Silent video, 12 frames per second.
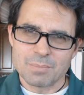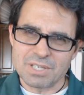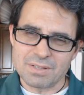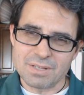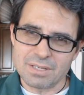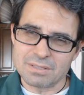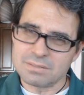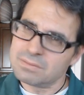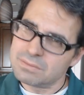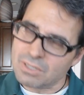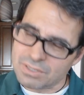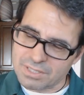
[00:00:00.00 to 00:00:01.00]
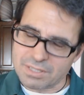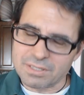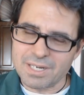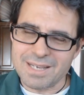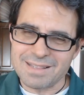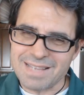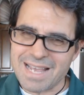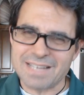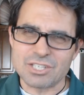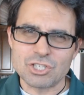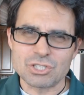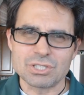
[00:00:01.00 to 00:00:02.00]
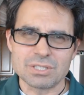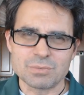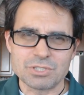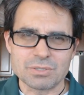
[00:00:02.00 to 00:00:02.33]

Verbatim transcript: But on the other hand, that could,